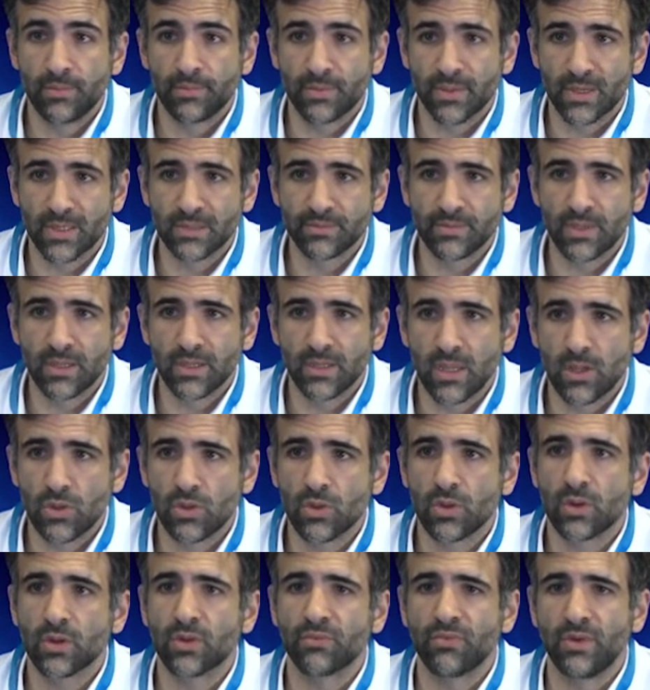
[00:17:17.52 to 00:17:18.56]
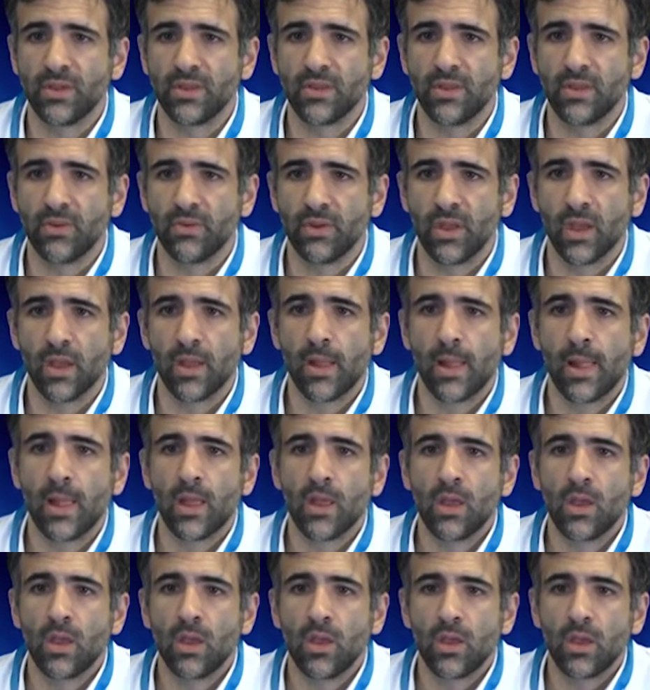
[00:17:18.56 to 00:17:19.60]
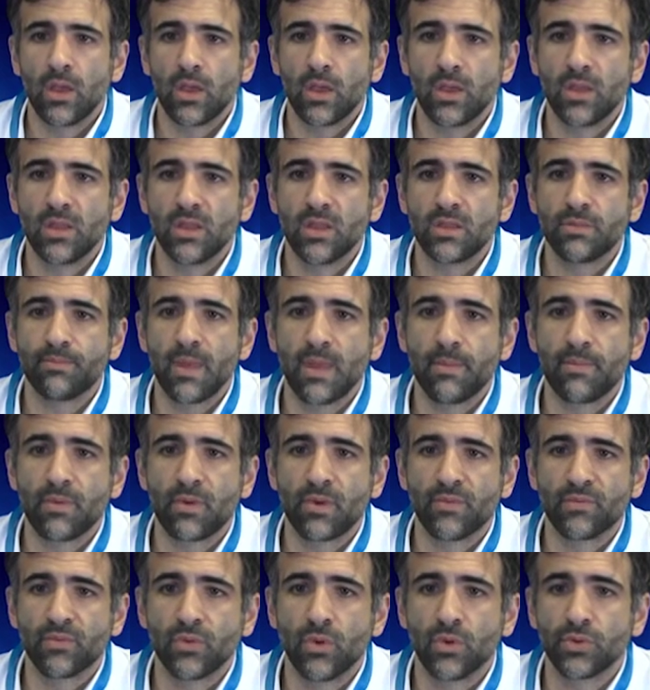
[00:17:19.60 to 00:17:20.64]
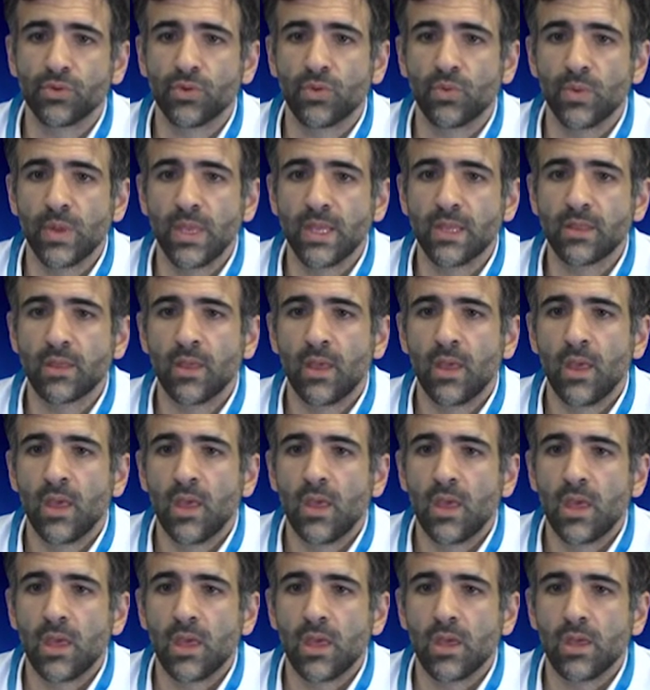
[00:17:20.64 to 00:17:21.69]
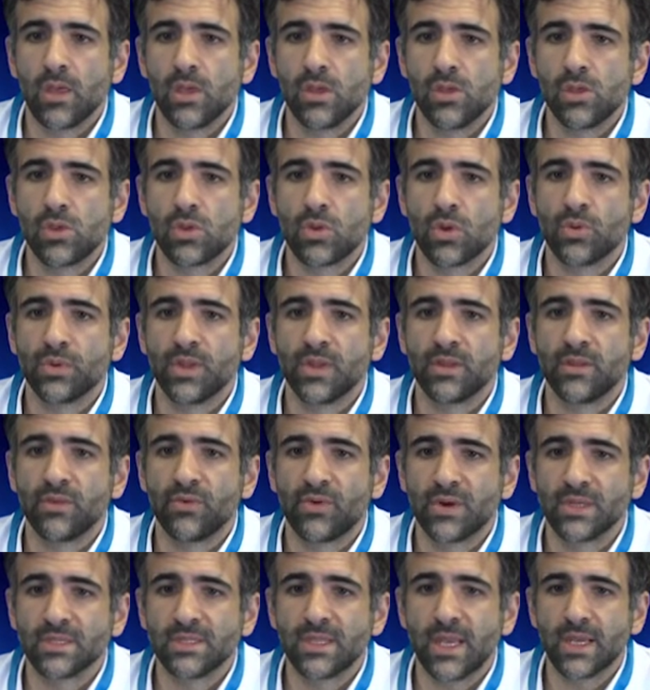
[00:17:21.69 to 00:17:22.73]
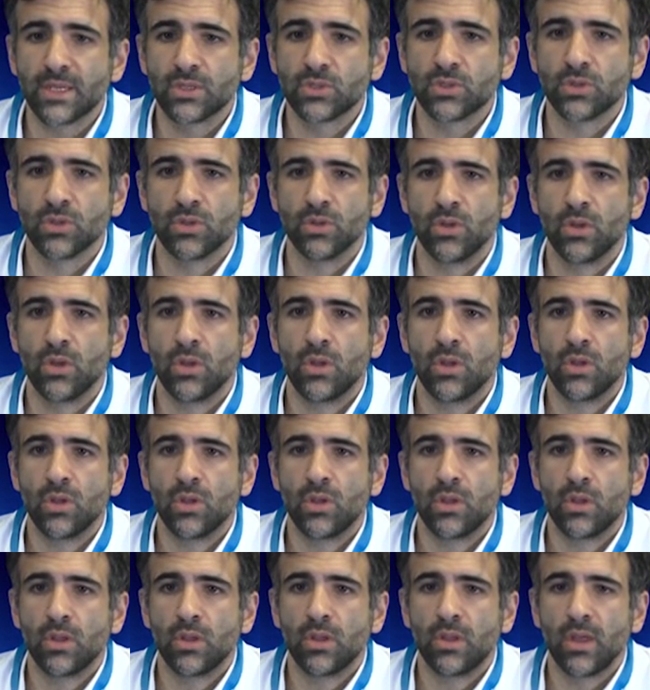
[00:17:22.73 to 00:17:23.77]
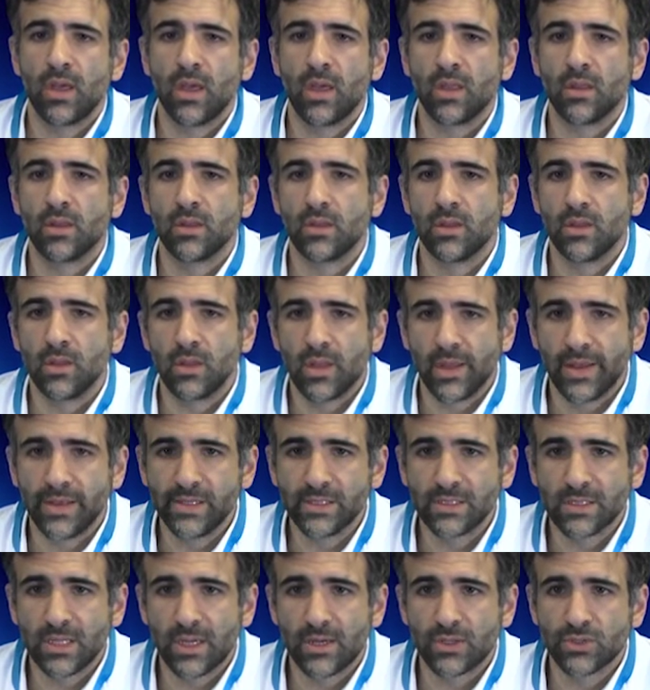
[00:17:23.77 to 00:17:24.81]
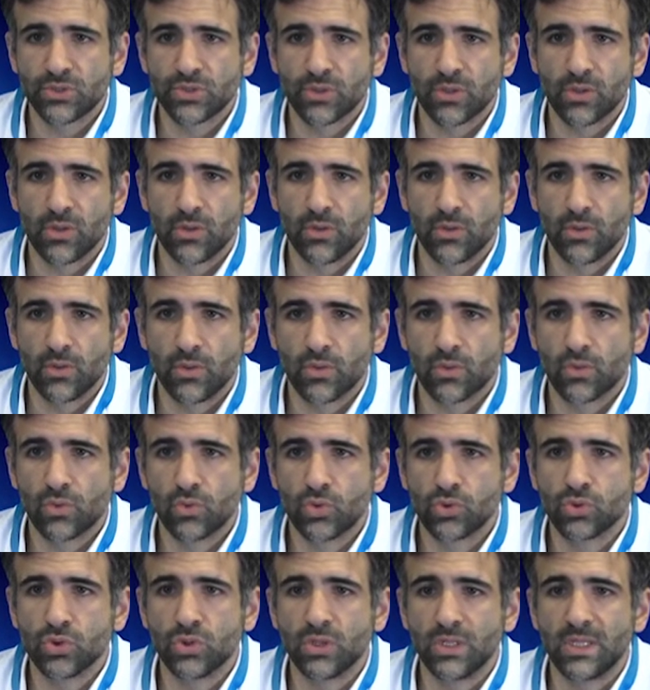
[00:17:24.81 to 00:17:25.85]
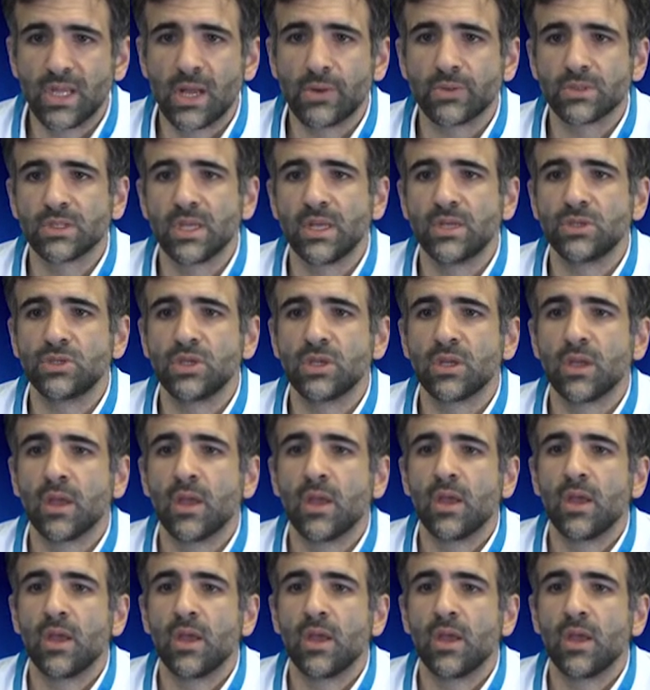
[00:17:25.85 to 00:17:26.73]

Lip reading: transplantation criteria. In this paper of Gordon Weeks, he showed that the resection and the insertion due to the downstaging